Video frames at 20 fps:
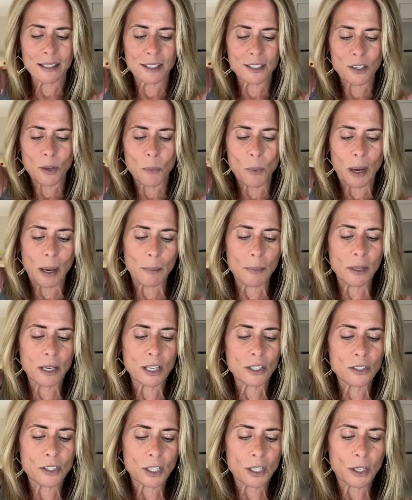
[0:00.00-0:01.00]
So what I'm
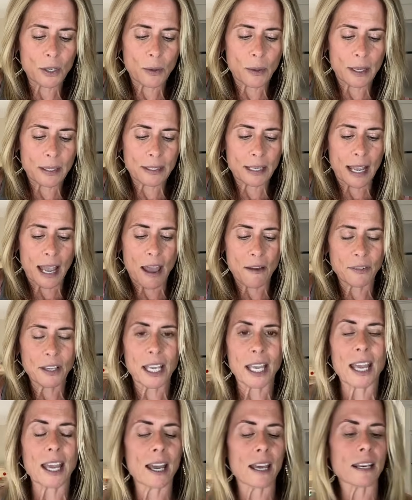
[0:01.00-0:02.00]
gonna do is, I have a
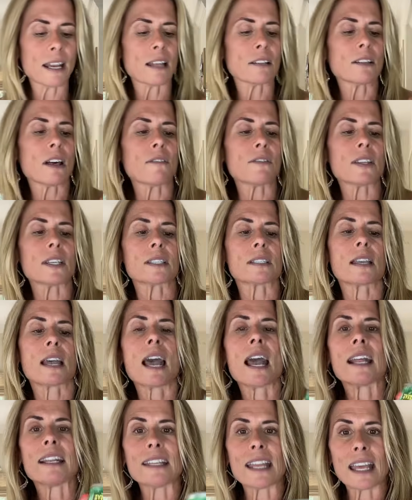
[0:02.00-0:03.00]
can, I love this
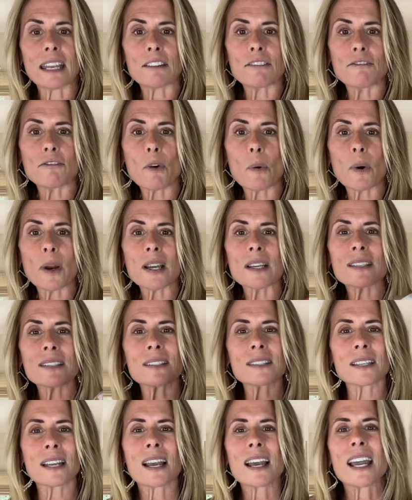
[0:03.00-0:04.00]
Native
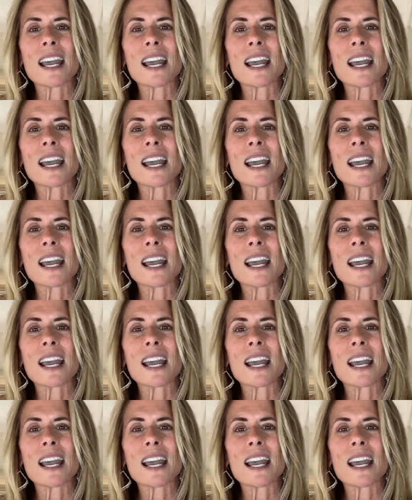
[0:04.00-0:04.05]
Forest.